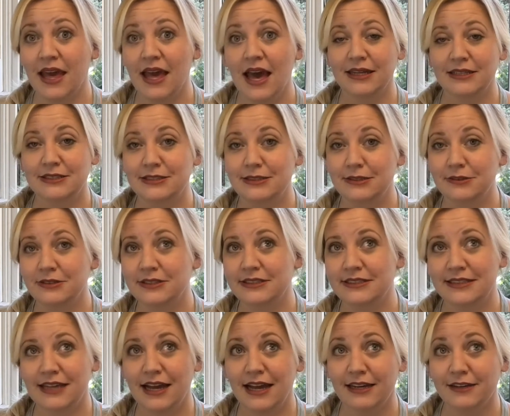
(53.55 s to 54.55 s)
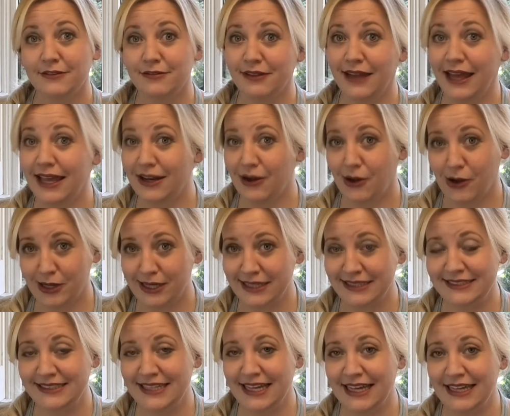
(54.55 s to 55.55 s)
as soon as kind of late
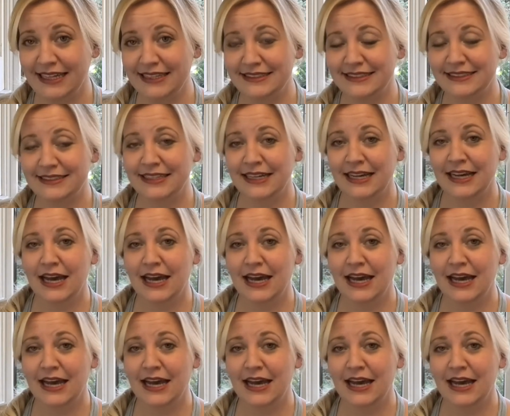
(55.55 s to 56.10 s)
August hits,